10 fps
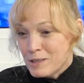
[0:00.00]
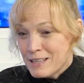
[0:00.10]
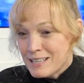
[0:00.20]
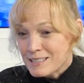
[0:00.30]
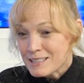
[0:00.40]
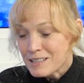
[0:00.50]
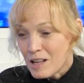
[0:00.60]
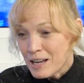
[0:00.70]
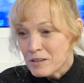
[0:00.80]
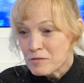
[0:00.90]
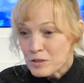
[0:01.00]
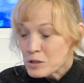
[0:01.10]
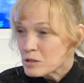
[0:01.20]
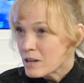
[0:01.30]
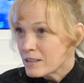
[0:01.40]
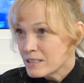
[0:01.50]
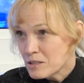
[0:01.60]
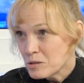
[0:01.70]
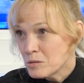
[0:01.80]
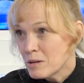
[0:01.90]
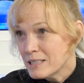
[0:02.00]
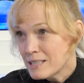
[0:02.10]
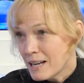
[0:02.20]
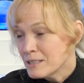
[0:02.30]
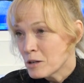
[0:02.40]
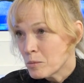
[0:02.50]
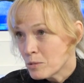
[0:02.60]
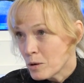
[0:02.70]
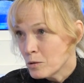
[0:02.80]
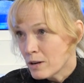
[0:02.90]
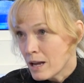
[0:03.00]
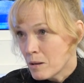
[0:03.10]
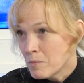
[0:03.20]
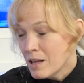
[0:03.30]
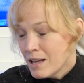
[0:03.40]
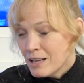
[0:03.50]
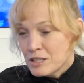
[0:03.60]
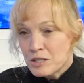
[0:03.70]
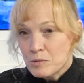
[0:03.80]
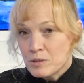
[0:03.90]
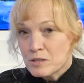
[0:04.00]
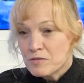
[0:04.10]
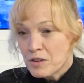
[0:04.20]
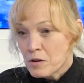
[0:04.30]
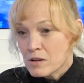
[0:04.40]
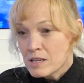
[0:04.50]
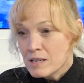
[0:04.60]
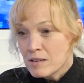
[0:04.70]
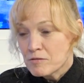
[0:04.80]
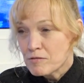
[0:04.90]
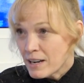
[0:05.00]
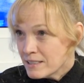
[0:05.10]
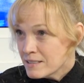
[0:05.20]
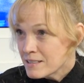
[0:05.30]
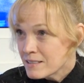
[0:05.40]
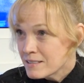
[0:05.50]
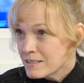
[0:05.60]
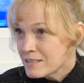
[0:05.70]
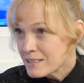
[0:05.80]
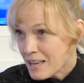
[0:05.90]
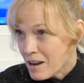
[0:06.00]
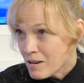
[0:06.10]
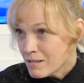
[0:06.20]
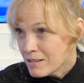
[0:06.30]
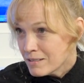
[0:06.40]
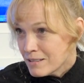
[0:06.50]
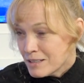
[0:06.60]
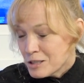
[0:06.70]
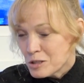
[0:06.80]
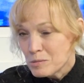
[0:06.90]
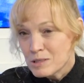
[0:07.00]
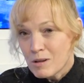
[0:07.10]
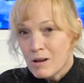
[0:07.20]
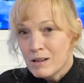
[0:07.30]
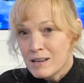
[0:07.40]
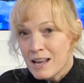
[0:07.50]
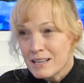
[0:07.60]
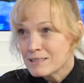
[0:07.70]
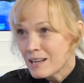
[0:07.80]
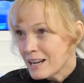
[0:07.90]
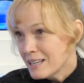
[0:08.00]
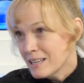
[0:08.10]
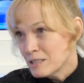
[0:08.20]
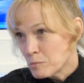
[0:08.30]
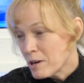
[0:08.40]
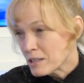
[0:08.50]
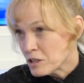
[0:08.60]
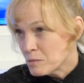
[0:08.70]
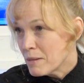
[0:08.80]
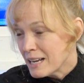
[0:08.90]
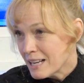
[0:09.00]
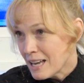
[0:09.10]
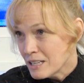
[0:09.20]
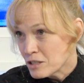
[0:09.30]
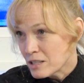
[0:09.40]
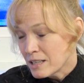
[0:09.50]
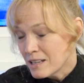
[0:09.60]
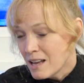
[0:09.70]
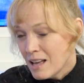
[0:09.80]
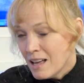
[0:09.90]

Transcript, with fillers: when this client first started to attend our program, she was very frightened, scared. Mm-hmm. She was on anxiety and depression medication.